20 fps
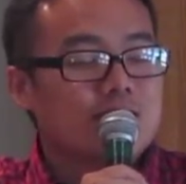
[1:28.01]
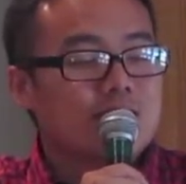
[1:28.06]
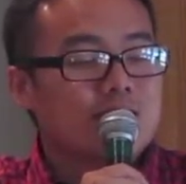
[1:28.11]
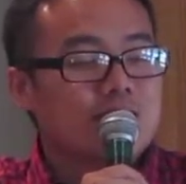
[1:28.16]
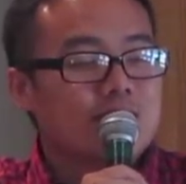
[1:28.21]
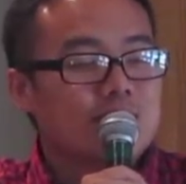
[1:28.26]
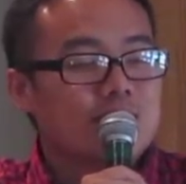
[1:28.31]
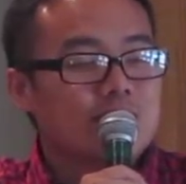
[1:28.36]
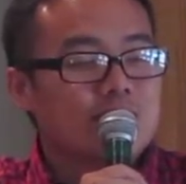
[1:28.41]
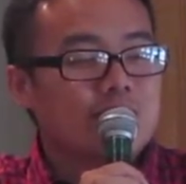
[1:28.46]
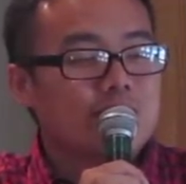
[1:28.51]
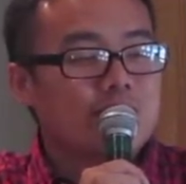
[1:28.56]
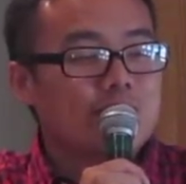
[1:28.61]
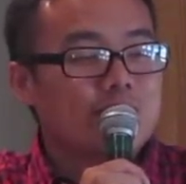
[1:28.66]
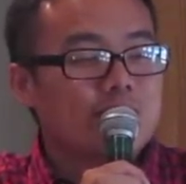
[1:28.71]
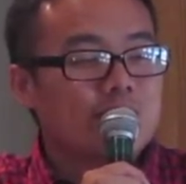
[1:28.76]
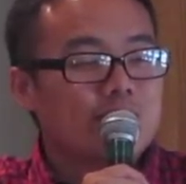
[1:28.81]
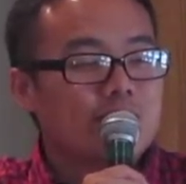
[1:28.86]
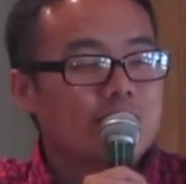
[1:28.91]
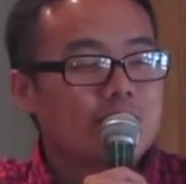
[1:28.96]
Um,
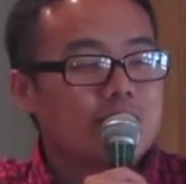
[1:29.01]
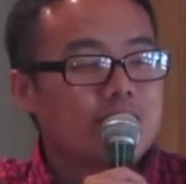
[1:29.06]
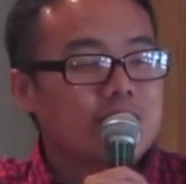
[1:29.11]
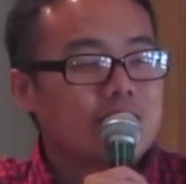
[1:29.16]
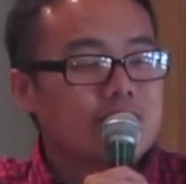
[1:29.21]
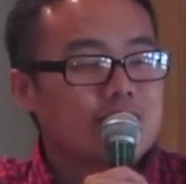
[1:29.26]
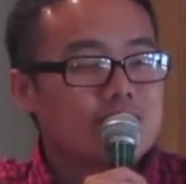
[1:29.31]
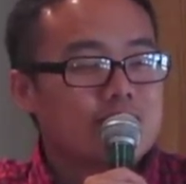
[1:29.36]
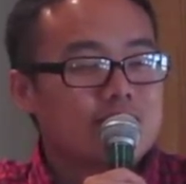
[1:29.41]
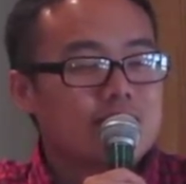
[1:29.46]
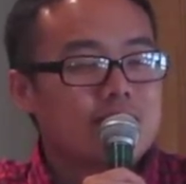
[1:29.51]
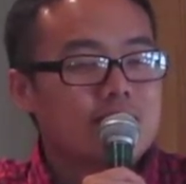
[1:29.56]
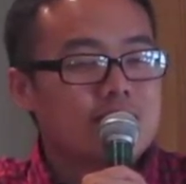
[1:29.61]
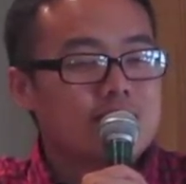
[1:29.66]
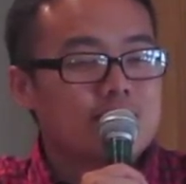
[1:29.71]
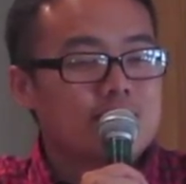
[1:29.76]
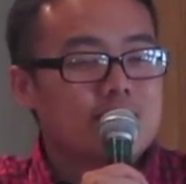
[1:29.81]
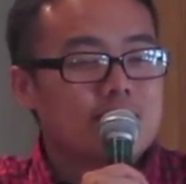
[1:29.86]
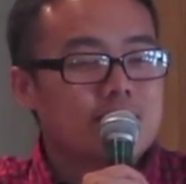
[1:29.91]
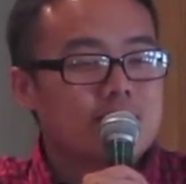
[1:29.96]
but I was just
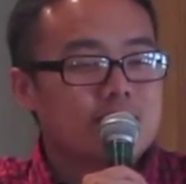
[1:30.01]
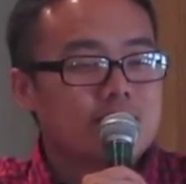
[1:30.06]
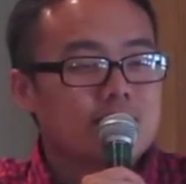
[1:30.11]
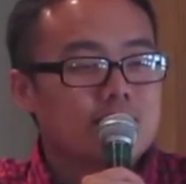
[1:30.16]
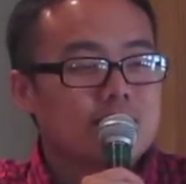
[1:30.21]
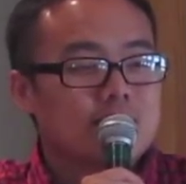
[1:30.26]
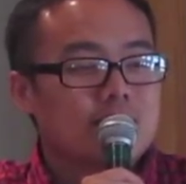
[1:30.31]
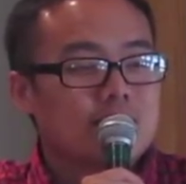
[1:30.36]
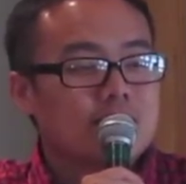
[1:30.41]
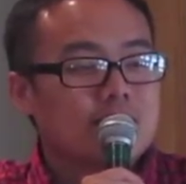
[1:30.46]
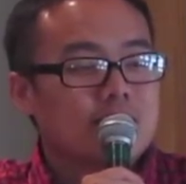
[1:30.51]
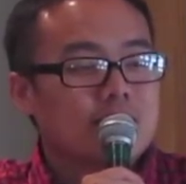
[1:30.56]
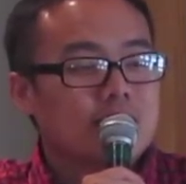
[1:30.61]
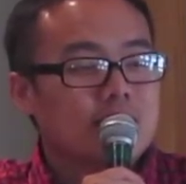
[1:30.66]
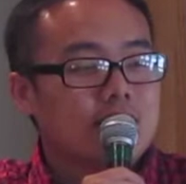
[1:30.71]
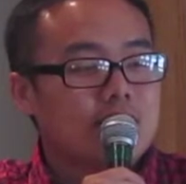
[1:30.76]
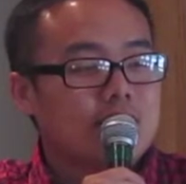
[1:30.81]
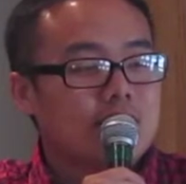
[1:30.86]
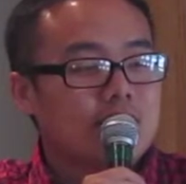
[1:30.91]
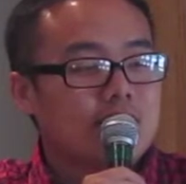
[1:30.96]
thinking about
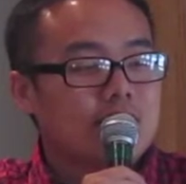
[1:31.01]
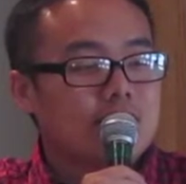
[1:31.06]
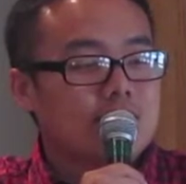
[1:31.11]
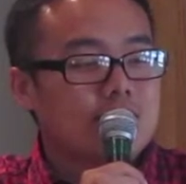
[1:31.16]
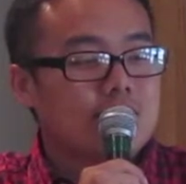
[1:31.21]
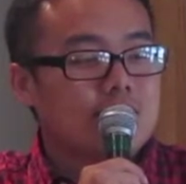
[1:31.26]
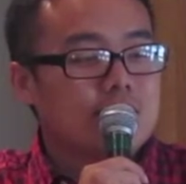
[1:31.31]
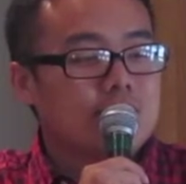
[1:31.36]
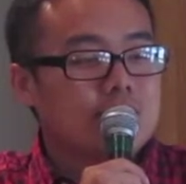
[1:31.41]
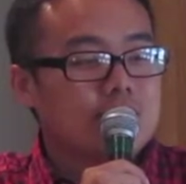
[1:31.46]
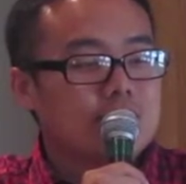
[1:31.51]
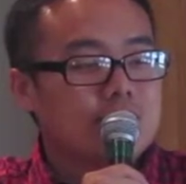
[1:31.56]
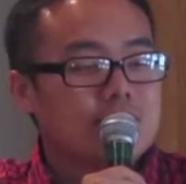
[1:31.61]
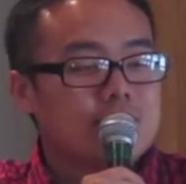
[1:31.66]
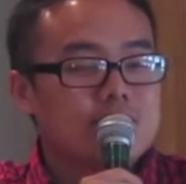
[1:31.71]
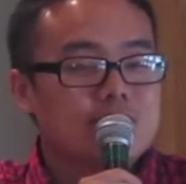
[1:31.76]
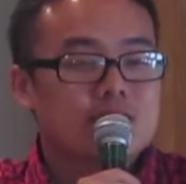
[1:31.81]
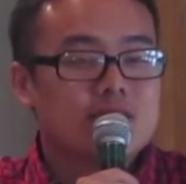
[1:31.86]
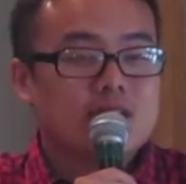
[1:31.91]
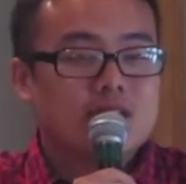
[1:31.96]
uh, how
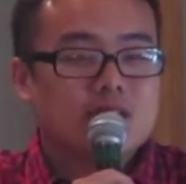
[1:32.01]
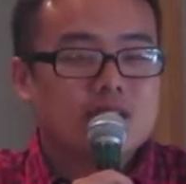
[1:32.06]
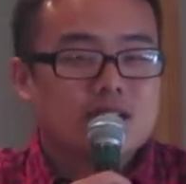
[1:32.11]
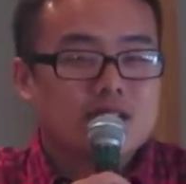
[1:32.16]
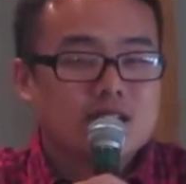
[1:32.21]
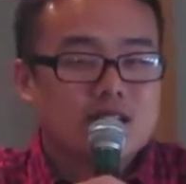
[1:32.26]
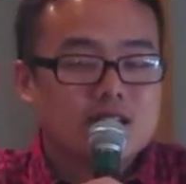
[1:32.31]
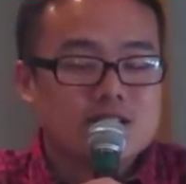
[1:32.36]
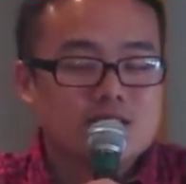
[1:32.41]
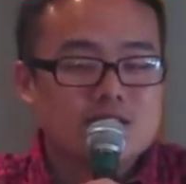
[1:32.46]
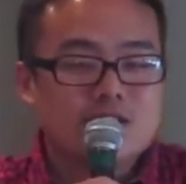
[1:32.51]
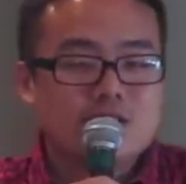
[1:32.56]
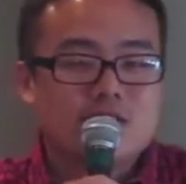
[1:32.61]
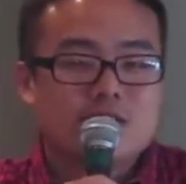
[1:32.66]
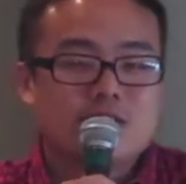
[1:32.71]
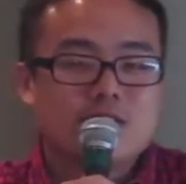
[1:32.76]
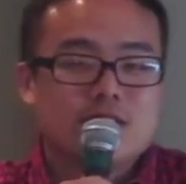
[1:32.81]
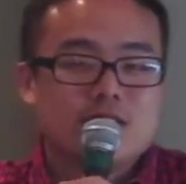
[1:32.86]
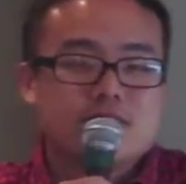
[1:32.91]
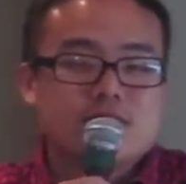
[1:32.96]
folks, in
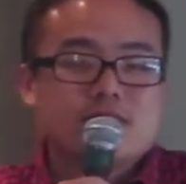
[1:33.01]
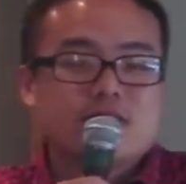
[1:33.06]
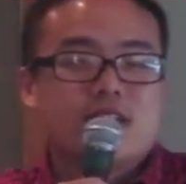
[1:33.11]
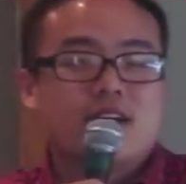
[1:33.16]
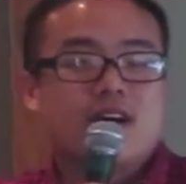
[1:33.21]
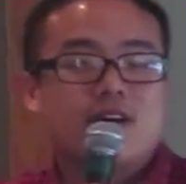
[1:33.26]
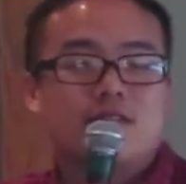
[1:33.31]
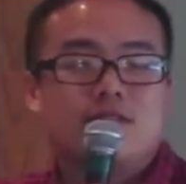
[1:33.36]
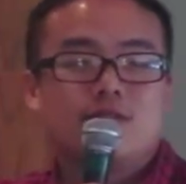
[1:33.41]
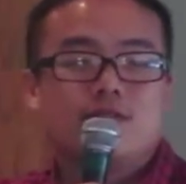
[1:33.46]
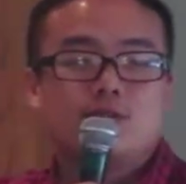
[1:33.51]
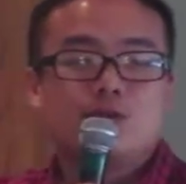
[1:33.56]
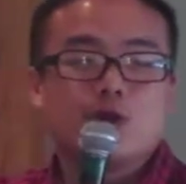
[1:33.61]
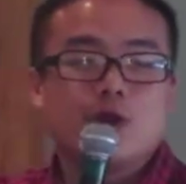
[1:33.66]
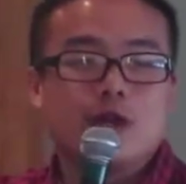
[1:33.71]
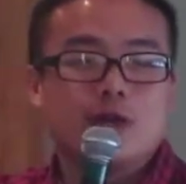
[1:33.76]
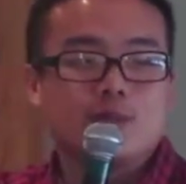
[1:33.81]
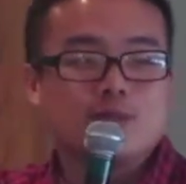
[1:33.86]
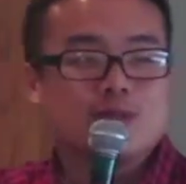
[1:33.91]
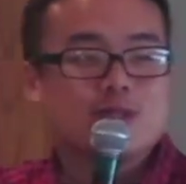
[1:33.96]
general, they just have
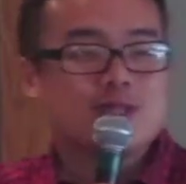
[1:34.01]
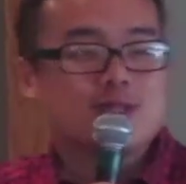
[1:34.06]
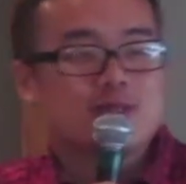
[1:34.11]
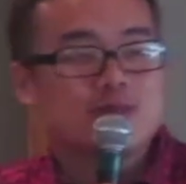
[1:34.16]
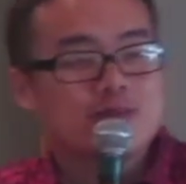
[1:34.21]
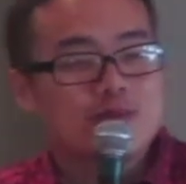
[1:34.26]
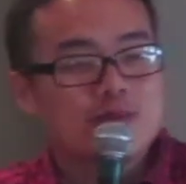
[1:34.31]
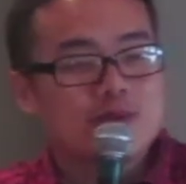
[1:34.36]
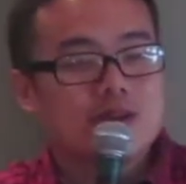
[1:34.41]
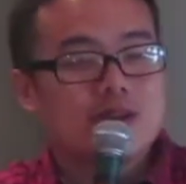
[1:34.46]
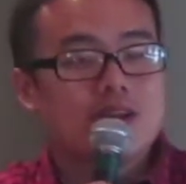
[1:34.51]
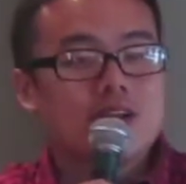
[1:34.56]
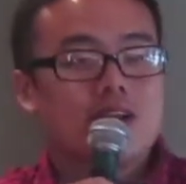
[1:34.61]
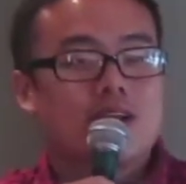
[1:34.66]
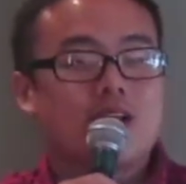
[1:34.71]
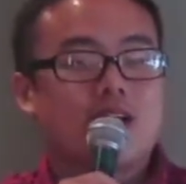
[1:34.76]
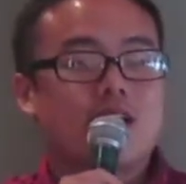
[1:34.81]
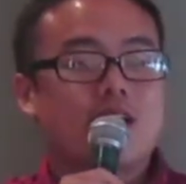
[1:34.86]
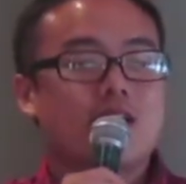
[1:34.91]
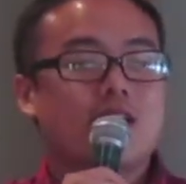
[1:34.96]
dreams,
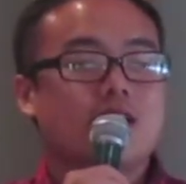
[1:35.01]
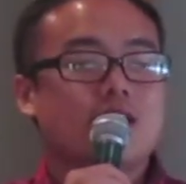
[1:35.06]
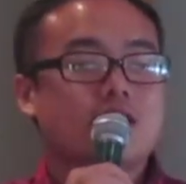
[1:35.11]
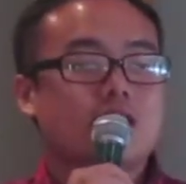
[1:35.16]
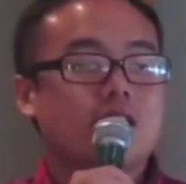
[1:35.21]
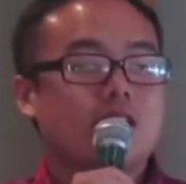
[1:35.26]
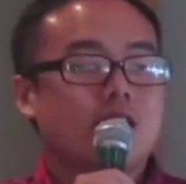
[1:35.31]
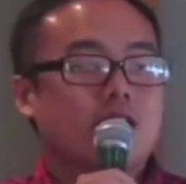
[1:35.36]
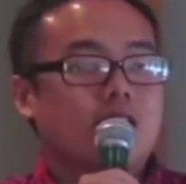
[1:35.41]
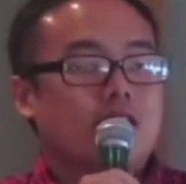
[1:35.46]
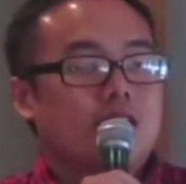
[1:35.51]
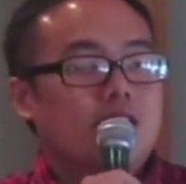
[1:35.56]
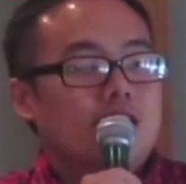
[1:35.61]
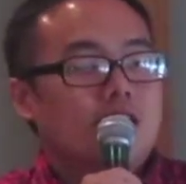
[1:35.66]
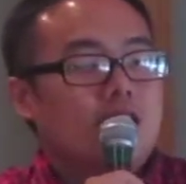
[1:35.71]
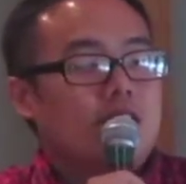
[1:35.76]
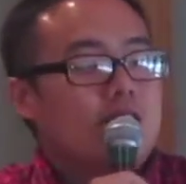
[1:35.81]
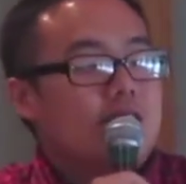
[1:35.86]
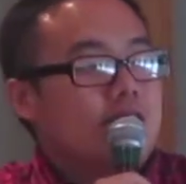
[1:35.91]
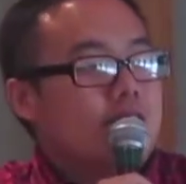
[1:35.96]
and
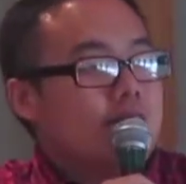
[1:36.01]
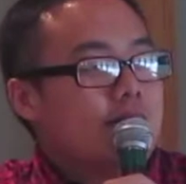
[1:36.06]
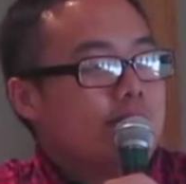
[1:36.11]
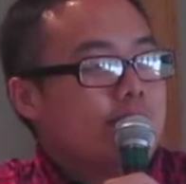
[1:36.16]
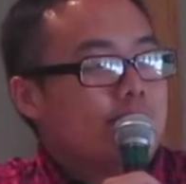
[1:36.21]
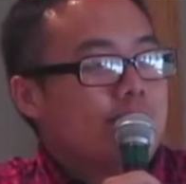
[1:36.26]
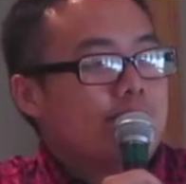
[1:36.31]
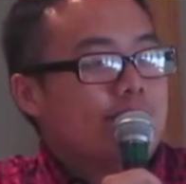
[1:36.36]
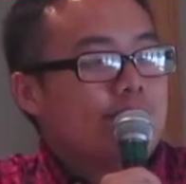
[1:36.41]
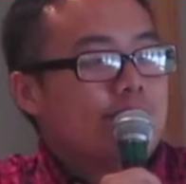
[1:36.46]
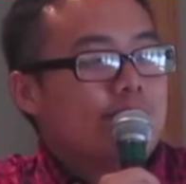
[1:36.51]
um,